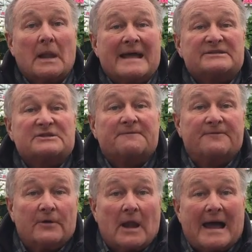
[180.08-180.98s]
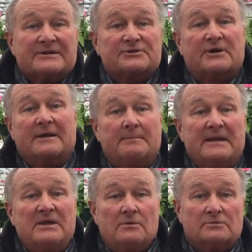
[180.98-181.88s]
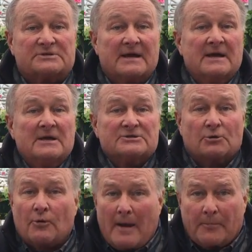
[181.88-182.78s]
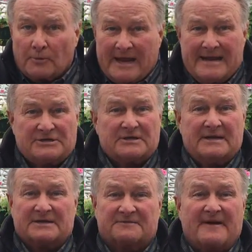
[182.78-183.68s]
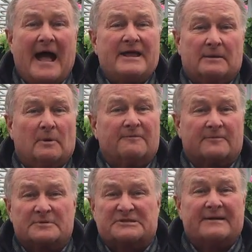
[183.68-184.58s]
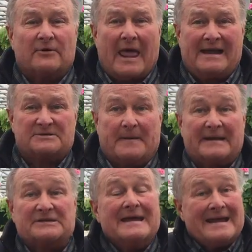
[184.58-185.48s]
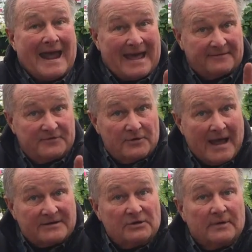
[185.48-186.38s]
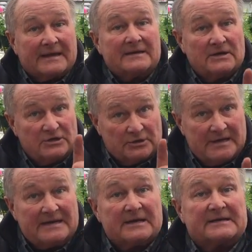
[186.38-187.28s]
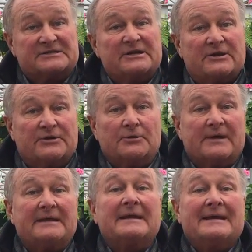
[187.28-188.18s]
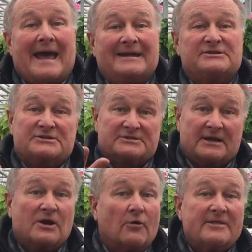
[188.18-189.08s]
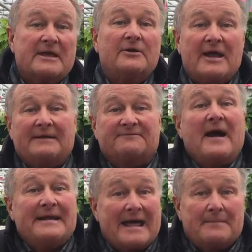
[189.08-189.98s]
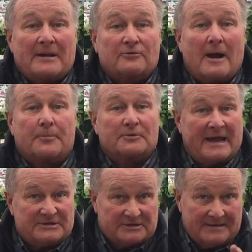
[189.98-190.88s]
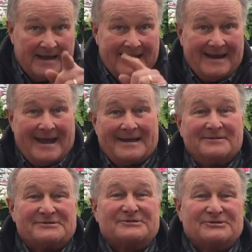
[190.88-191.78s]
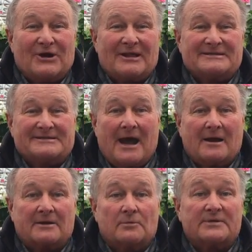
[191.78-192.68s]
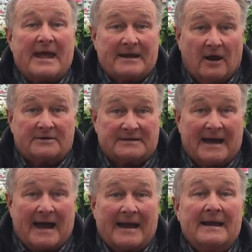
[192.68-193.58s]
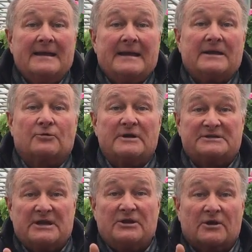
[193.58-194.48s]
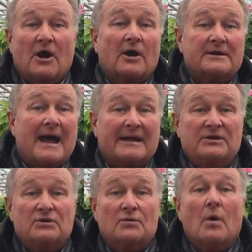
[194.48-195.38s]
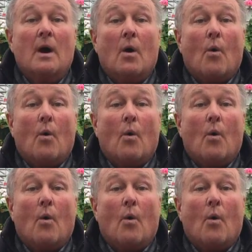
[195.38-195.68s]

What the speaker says: less fertilizer can be used. So crop rotation is valuable from several aspects, and if you're not doing it, you need to consider doing it. And just go to the internet, find out about crop rotation. And this is Charlie Stocker with Hey Garden Guy, increasing your garden IQ